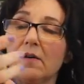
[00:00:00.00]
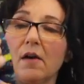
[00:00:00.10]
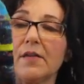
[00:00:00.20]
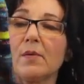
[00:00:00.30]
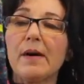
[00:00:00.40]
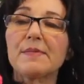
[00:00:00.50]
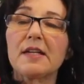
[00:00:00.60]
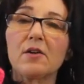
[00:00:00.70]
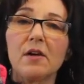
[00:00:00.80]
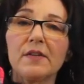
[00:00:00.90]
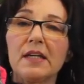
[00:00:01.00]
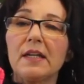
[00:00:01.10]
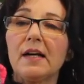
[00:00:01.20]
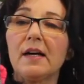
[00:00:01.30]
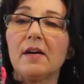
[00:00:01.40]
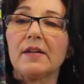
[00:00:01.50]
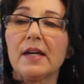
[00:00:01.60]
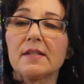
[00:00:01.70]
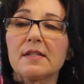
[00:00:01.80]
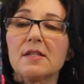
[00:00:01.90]
on the website or on the
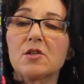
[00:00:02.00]
Etsy